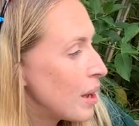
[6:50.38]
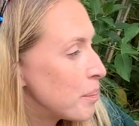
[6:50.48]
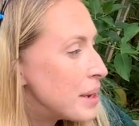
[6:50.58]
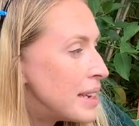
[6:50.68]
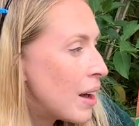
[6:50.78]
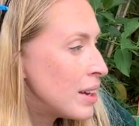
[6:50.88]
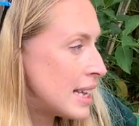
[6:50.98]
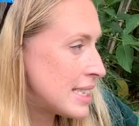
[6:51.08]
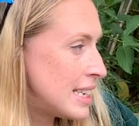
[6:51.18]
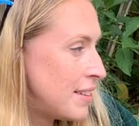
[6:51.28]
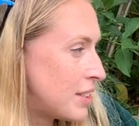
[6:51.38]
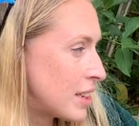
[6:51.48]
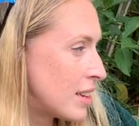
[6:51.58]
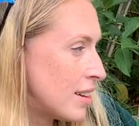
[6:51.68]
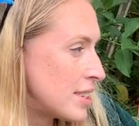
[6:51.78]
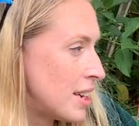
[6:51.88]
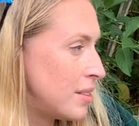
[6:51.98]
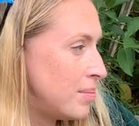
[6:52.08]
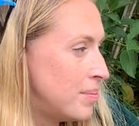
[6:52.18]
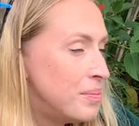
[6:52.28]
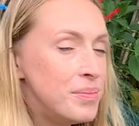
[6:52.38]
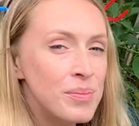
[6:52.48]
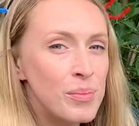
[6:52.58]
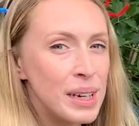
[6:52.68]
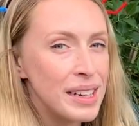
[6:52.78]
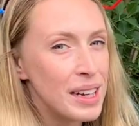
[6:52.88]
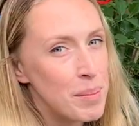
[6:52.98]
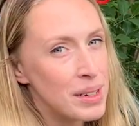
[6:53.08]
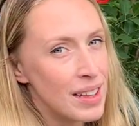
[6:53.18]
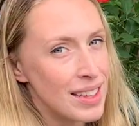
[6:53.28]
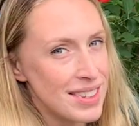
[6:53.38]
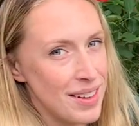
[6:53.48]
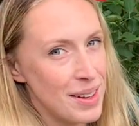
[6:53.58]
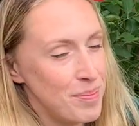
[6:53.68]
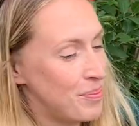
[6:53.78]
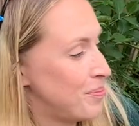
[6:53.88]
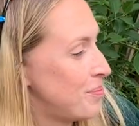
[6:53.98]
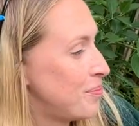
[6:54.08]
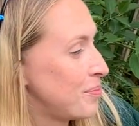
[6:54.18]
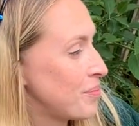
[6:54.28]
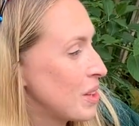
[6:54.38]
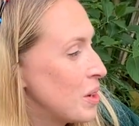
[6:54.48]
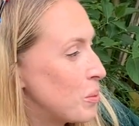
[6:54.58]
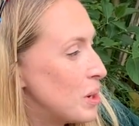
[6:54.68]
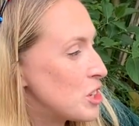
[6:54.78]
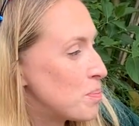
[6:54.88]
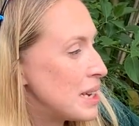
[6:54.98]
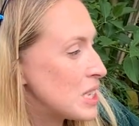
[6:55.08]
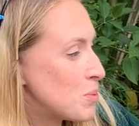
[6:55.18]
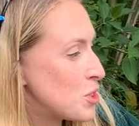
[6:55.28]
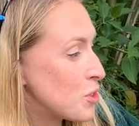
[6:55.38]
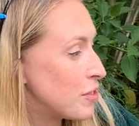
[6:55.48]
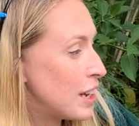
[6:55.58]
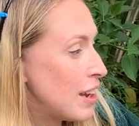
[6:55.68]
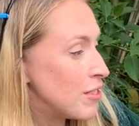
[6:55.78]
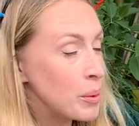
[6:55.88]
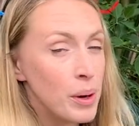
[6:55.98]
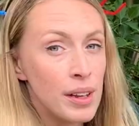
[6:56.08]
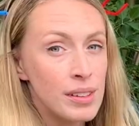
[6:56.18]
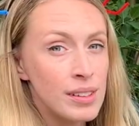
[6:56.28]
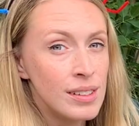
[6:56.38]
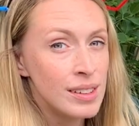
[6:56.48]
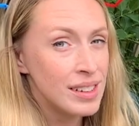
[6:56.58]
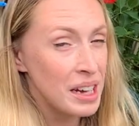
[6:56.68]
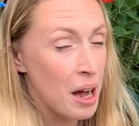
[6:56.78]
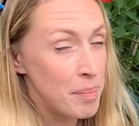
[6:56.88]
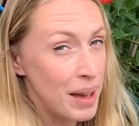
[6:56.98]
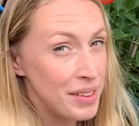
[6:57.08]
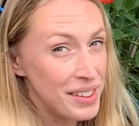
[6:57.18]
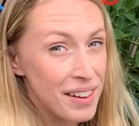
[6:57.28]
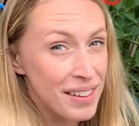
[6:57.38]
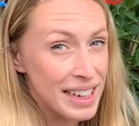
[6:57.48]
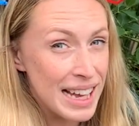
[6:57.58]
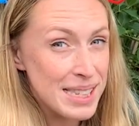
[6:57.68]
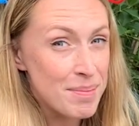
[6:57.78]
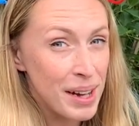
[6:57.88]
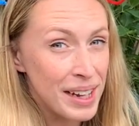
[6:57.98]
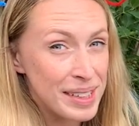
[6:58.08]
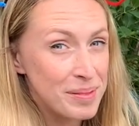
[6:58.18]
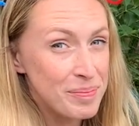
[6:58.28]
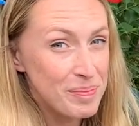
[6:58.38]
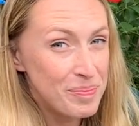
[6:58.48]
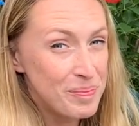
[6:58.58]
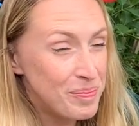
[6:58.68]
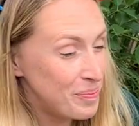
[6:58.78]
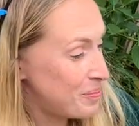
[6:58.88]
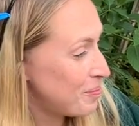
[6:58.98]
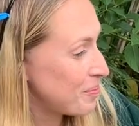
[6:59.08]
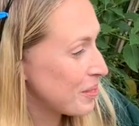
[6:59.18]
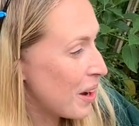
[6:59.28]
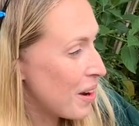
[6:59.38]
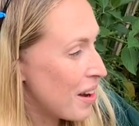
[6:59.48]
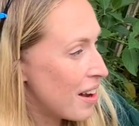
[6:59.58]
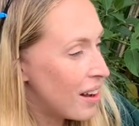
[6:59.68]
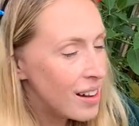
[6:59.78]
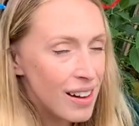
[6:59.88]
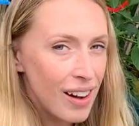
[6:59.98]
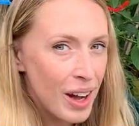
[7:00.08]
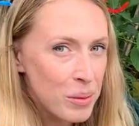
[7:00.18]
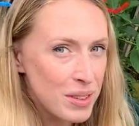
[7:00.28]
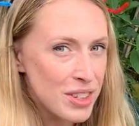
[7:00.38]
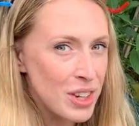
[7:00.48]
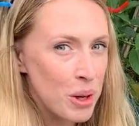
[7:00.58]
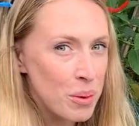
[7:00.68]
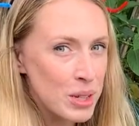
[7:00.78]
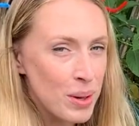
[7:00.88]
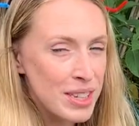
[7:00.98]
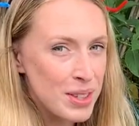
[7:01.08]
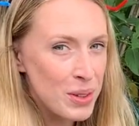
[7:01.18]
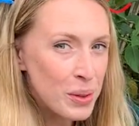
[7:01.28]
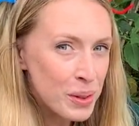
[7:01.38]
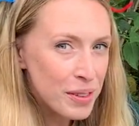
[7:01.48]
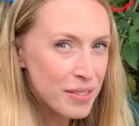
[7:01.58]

But now let's leave the garden. We can come another time. Which beast was your favourite one? I bet you can't guess mine. I want to know which one is your